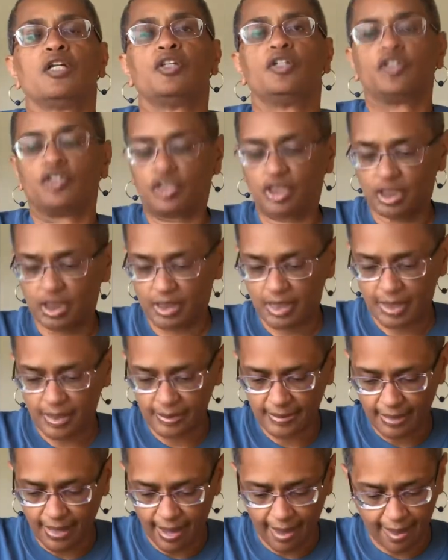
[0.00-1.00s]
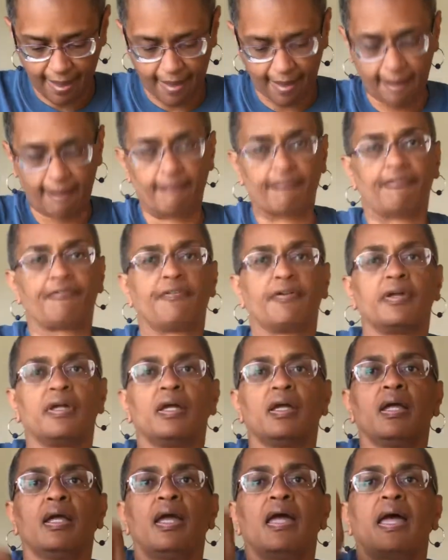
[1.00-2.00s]
She does have
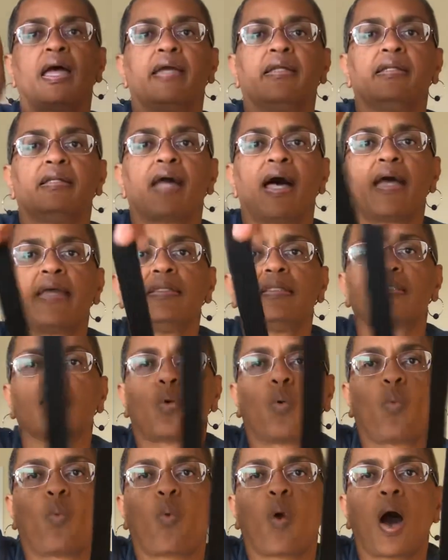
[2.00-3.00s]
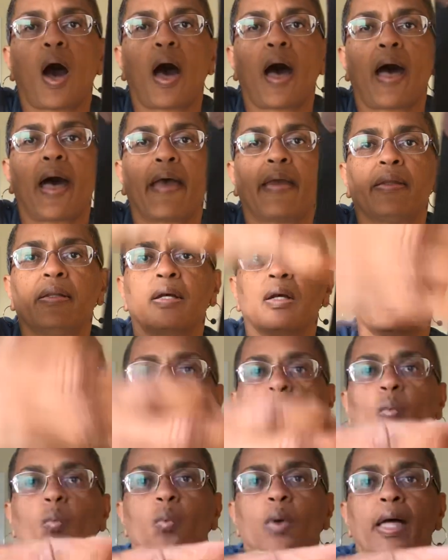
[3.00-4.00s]
a nice wide
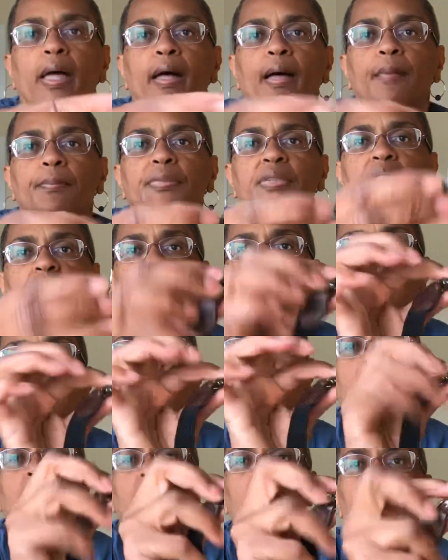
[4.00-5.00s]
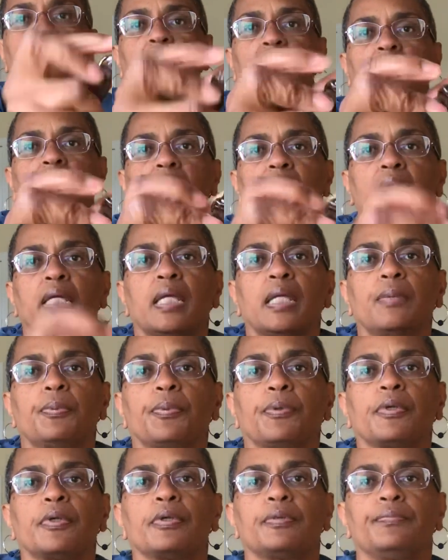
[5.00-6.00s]
webbed key
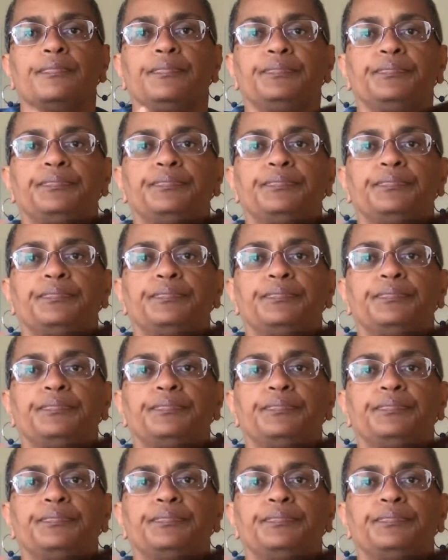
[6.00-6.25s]
keeper,